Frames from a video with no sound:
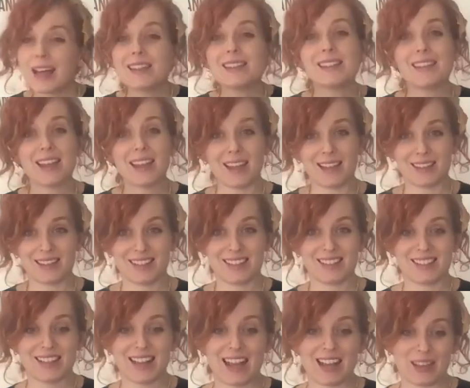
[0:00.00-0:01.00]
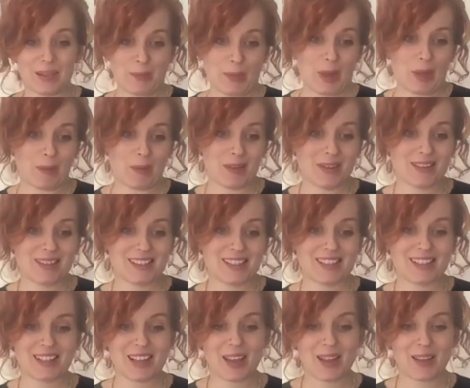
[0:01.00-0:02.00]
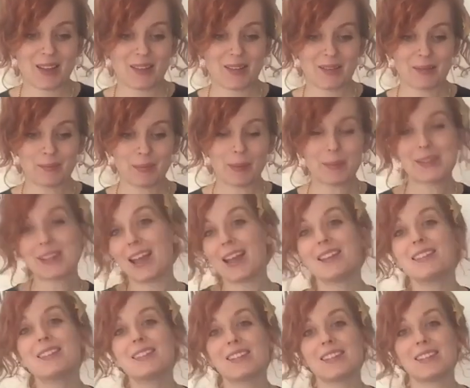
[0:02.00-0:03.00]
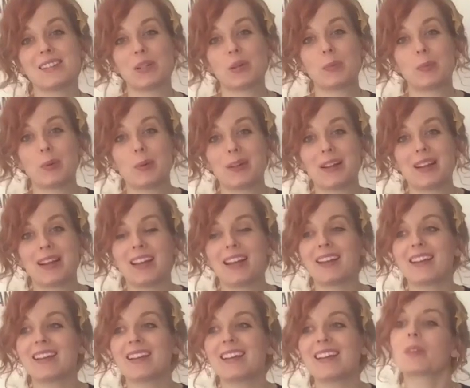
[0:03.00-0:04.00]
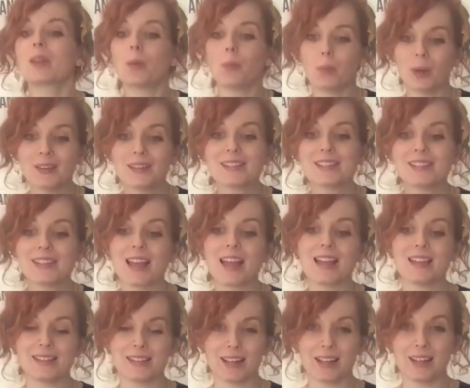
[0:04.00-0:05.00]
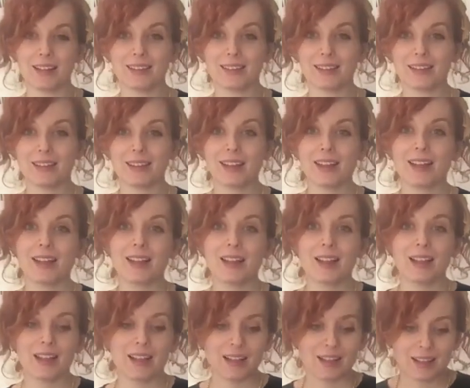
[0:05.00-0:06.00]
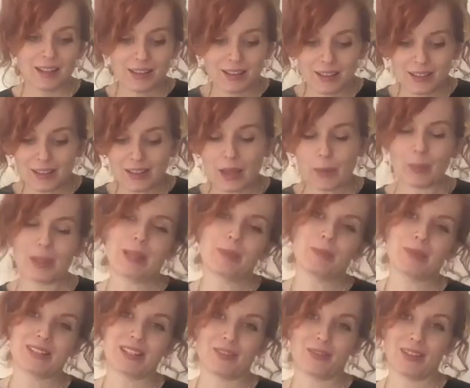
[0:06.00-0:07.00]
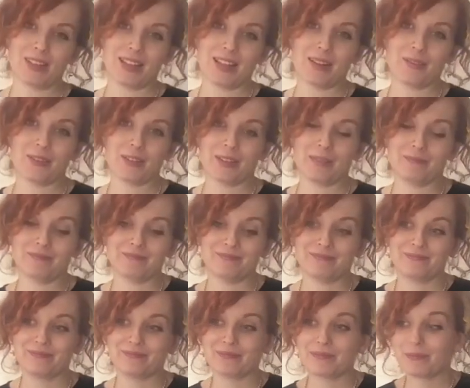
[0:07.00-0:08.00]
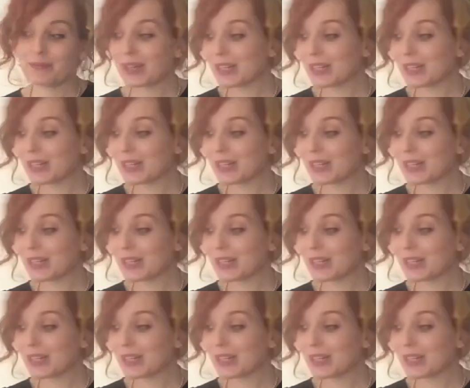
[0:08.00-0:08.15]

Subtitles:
is it at the moment. So my potatoes are still boiling. Once they're done, then we can put stuff in the oven. But I